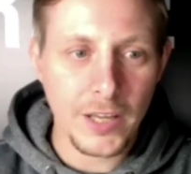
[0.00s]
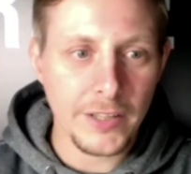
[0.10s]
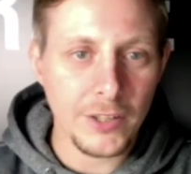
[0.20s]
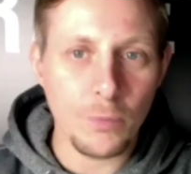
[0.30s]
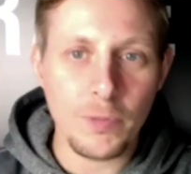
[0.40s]
It'll
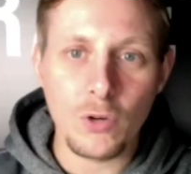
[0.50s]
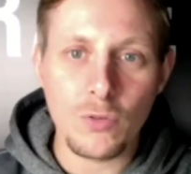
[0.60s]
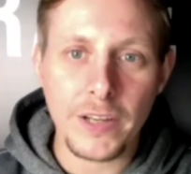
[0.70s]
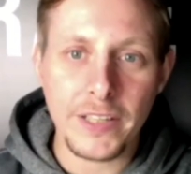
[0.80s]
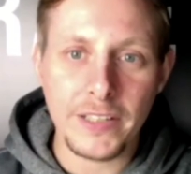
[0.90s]
be all right
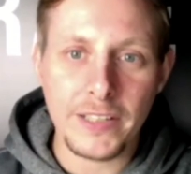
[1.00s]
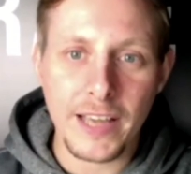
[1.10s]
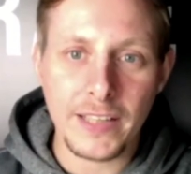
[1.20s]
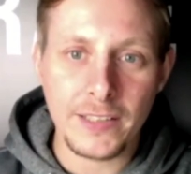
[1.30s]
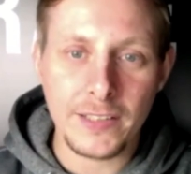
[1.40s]
in the end,
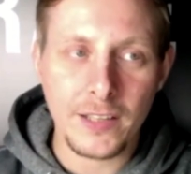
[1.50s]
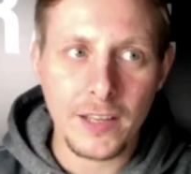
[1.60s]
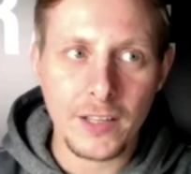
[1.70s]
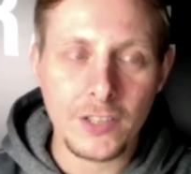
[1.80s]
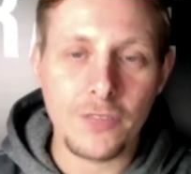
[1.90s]
because
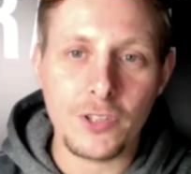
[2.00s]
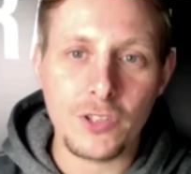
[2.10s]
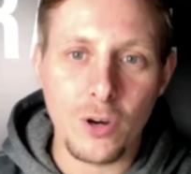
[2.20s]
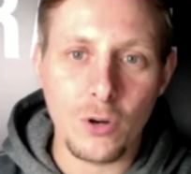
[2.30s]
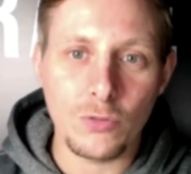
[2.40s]
if it's not
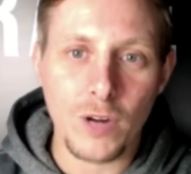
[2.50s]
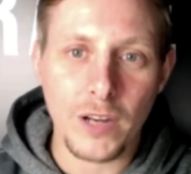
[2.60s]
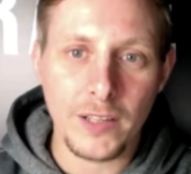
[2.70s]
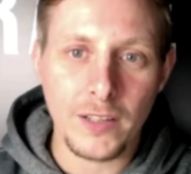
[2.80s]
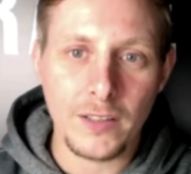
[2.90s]
all right,
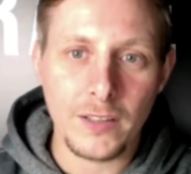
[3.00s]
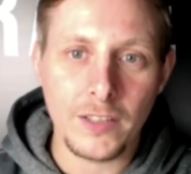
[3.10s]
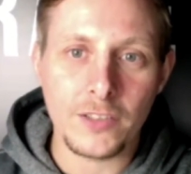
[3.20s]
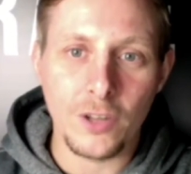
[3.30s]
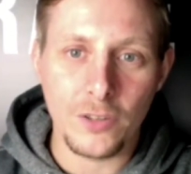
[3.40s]
it's
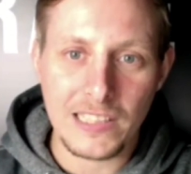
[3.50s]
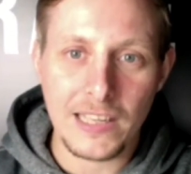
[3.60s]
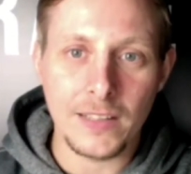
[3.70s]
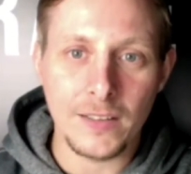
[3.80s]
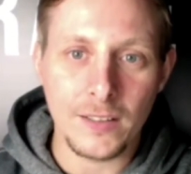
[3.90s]
not the end.